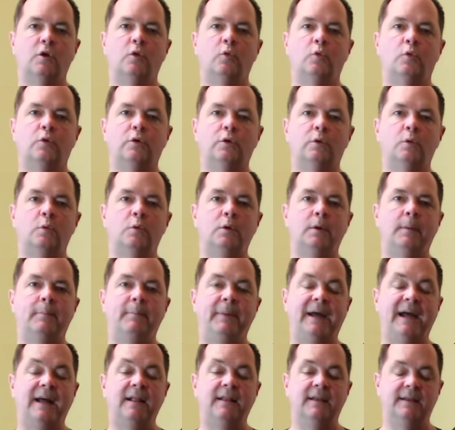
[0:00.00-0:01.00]
we're going to want to
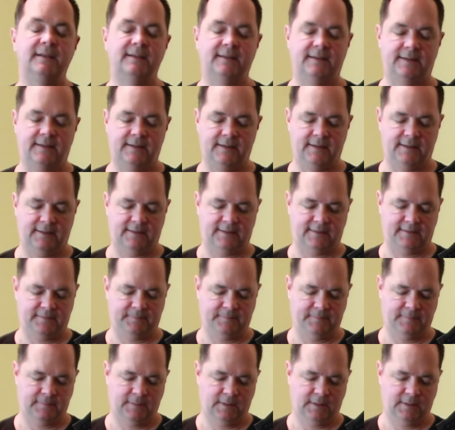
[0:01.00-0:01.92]
balance this.